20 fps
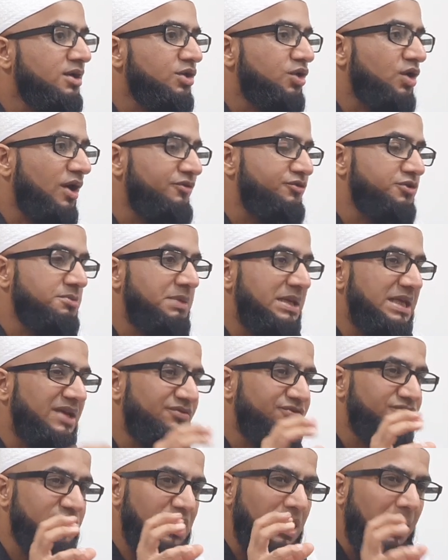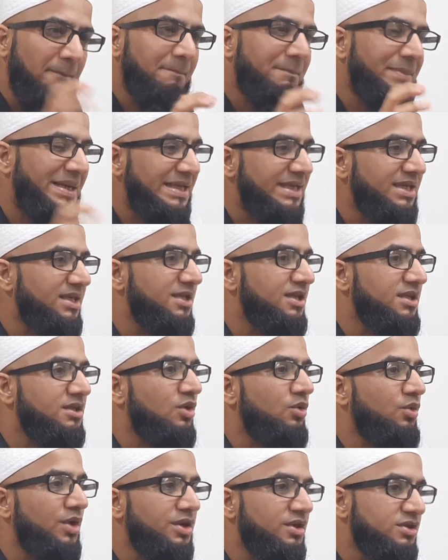You have to believe completely in the
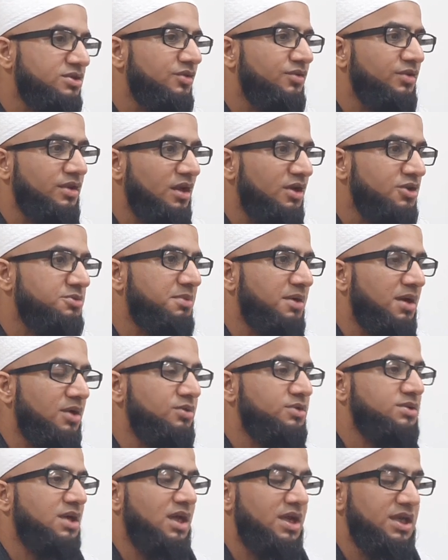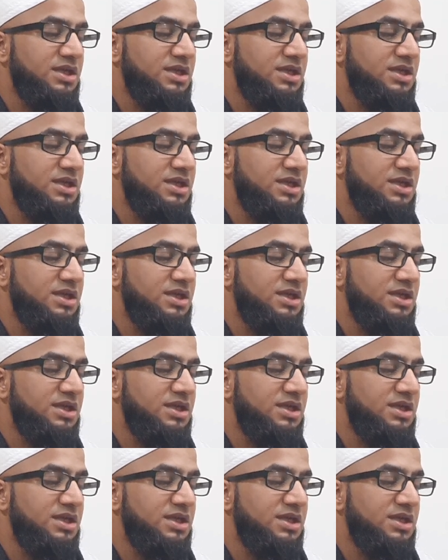oneness of Allah subhanahu wa ta'ala.